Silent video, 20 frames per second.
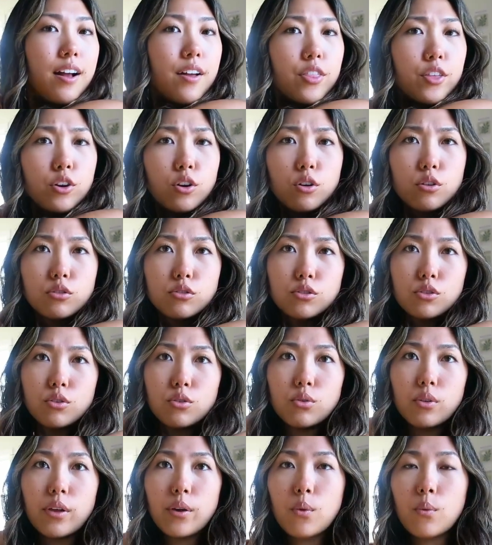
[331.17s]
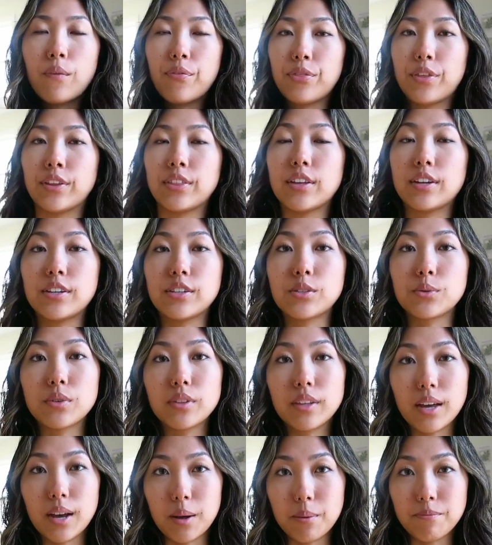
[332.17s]
And then also like one thing that is
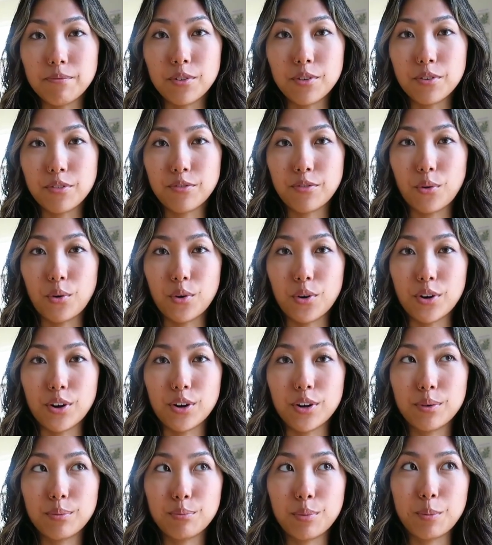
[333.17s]
really helpful for